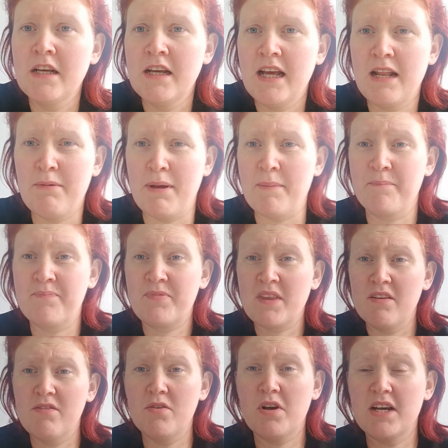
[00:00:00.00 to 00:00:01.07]
Anyway,
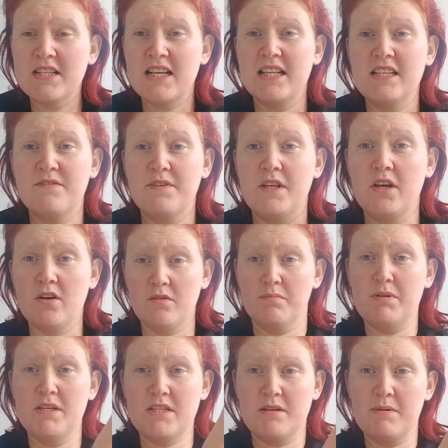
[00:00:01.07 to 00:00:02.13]
if you guys like this video,
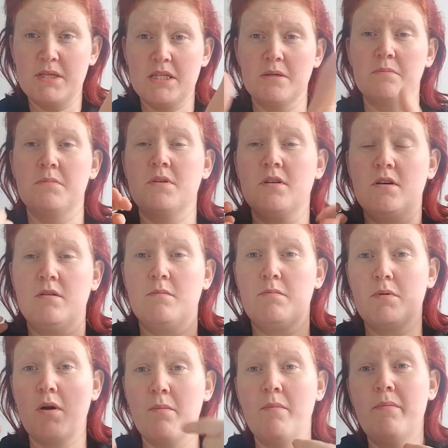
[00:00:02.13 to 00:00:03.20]
please give me a thumbs up.
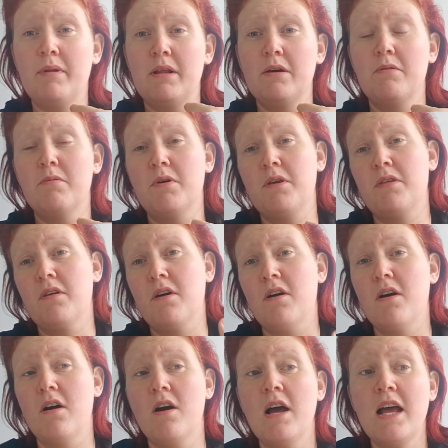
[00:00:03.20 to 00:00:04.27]
Comment below what you
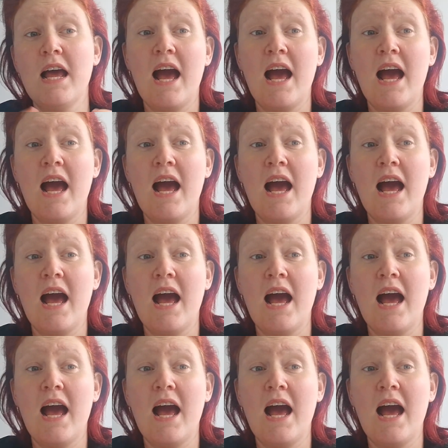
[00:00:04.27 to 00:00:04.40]
thought.